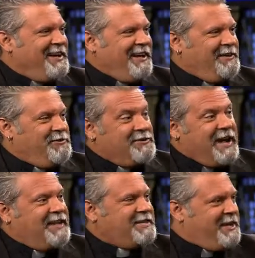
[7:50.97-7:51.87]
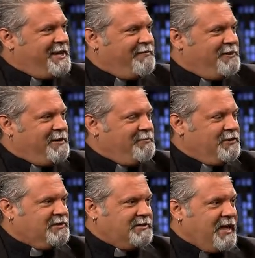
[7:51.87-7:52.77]
And you guys had given up
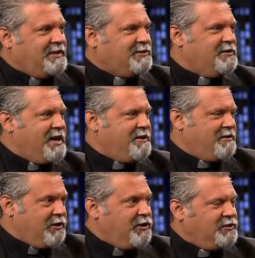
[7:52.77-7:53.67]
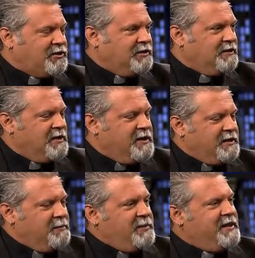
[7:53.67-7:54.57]
your slot so that our girls
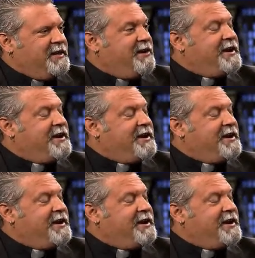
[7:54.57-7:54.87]
could be there.